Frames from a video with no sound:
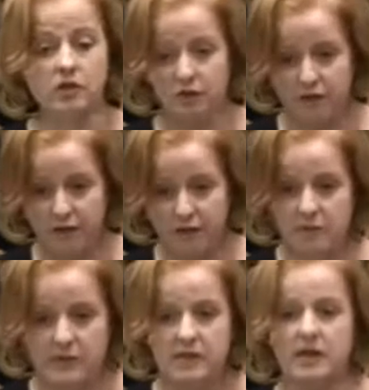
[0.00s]
to the
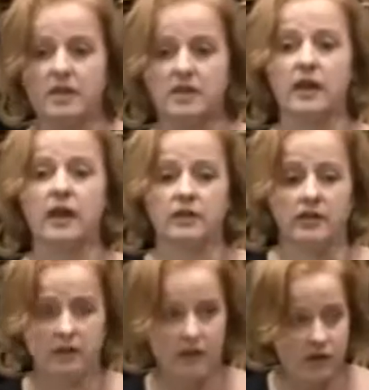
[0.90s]
family staying
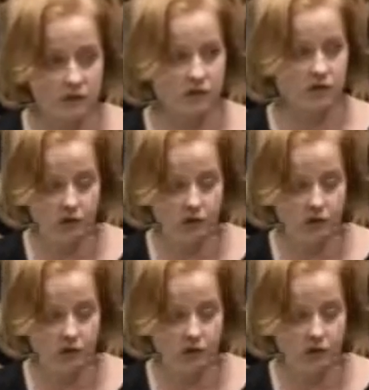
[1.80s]
together and not